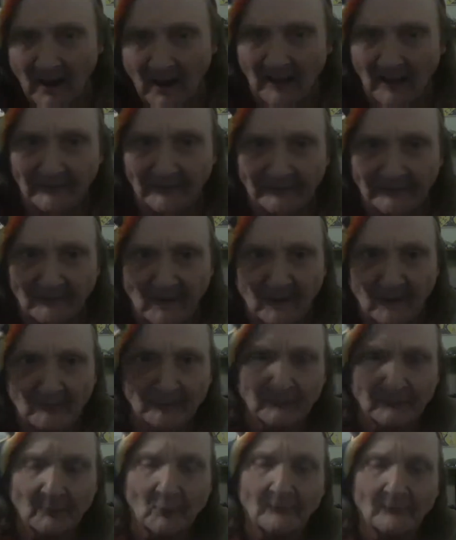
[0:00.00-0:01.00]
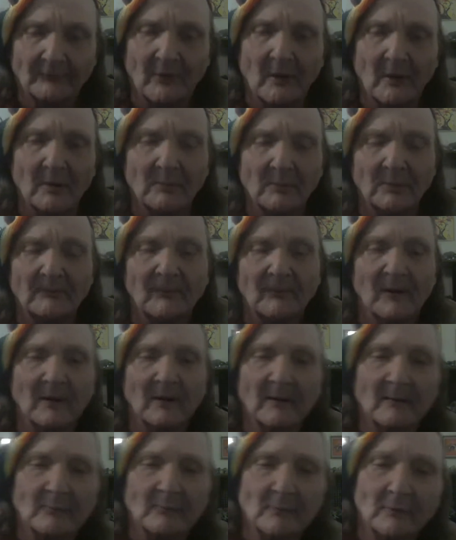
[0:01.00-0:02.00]
I think Tom is the most gullible fuck
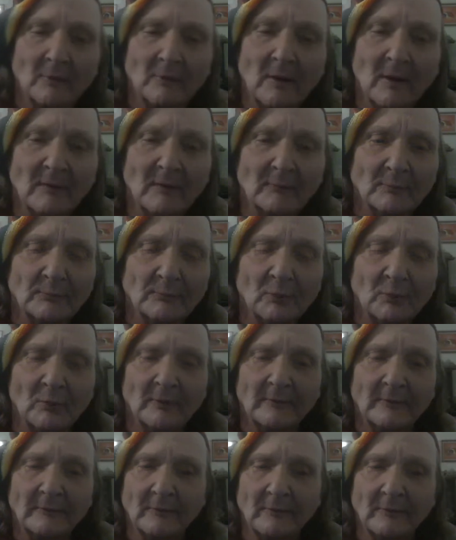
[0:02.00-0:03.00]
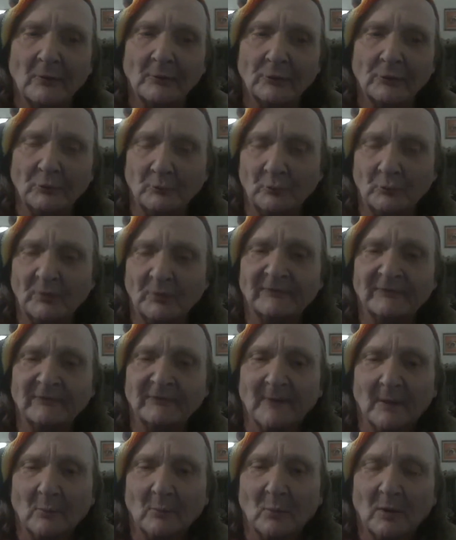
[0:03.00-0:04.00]
ever born. No, you wish
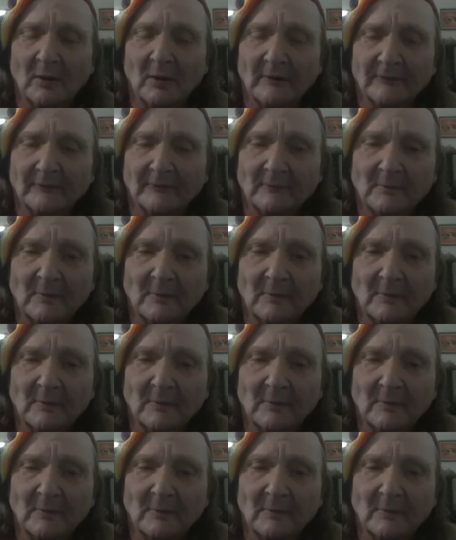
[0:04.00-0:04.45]
I was.